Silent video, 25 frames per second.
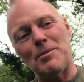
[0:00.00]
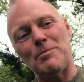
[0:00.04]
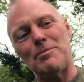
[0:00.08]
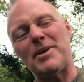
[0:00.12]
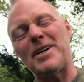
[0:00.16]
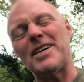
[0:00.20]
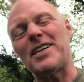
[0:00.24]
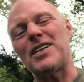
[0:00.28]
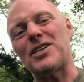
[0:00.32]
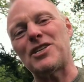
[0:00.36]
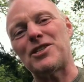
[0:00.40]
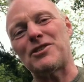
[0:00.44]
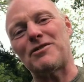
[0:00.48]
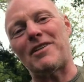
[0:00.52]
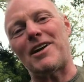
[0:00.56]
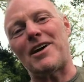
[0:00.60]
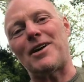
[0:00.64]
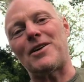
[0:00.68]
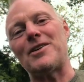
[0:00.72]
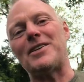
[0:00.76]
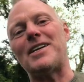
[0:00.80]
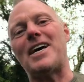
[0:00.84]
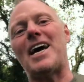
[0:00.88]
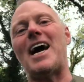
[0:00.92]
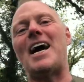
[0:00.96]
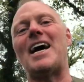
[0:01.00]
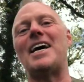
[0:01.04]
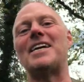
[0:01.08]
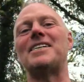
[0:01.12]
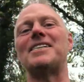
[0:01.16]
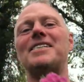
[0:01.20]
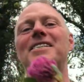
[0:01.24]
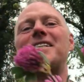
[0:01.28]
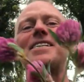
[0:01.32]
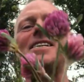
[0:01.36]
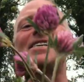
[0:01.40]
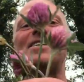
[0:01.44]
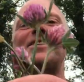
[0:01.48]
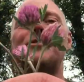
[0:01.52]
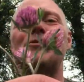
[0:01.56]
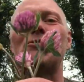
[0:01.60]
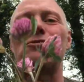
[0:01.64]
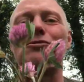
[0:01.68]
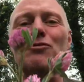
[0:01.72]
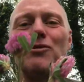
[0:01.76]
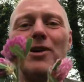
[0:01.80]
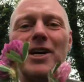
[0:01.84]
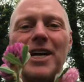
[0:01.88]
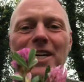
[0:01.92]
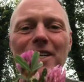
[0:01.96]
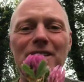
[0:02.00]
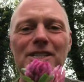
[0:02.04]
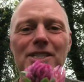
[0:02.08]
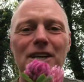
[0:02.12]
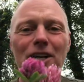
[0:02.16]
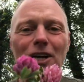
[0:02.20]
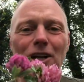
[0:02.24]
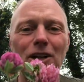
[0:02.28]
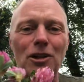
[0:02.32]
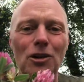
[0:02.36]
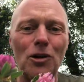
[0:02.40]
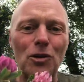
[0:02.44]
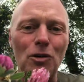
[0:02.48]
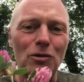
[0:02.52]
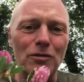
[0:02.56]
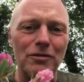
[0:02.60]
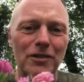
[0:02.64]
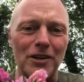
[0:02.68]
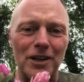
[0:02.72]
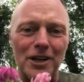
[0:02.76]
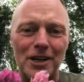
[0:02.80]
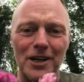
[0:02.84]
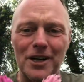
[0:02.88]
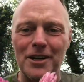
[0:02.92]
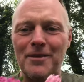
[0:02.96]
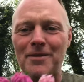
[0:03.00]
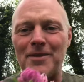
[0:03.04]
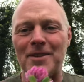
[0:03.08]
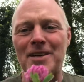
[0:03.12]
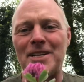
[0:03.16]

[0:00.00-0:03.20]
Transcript: pinkish flowered, and it is red clover.